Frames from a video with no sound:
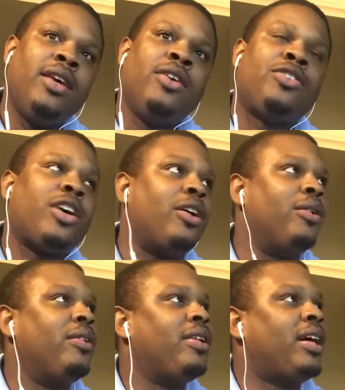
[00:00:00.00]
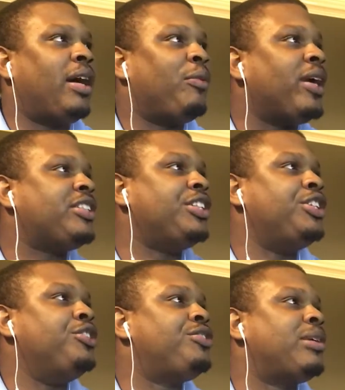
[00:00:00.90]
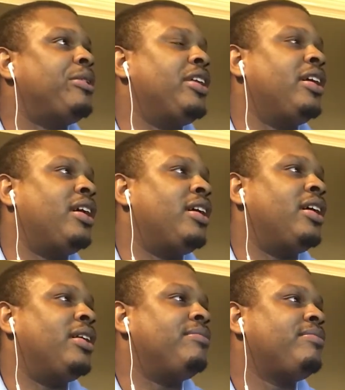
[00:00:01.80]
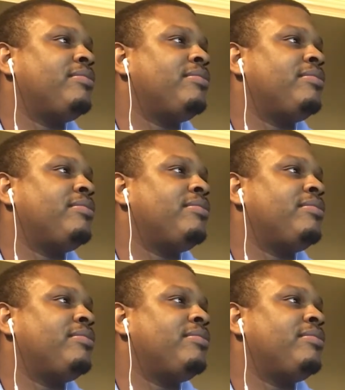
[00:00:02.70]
So I read to you some of the